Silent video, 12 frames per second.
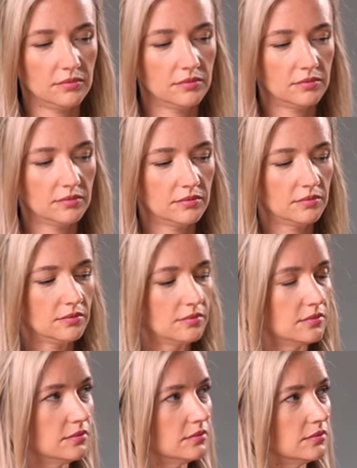
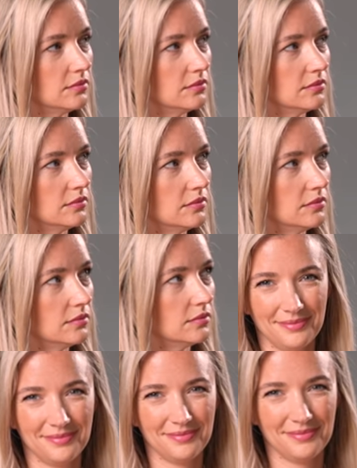
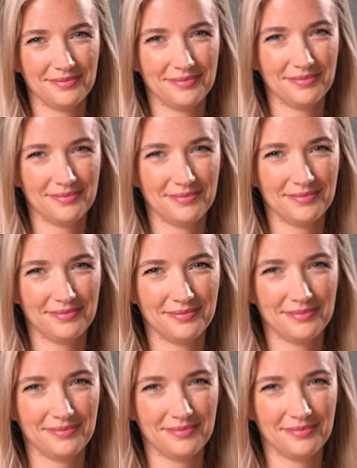
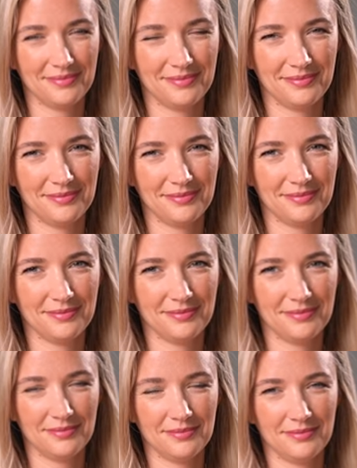
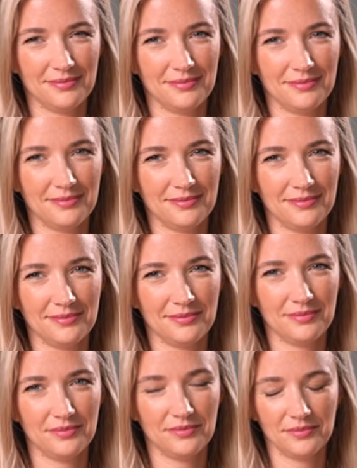
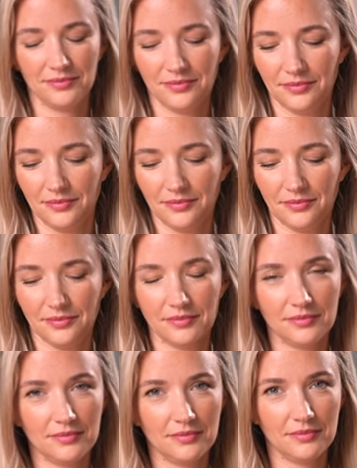
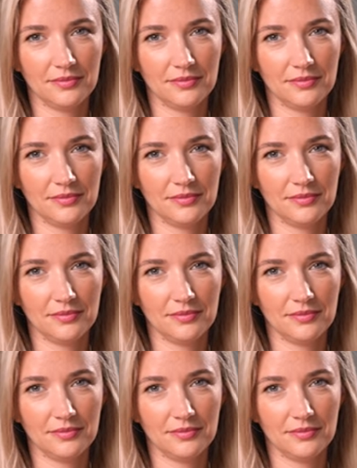[no speech]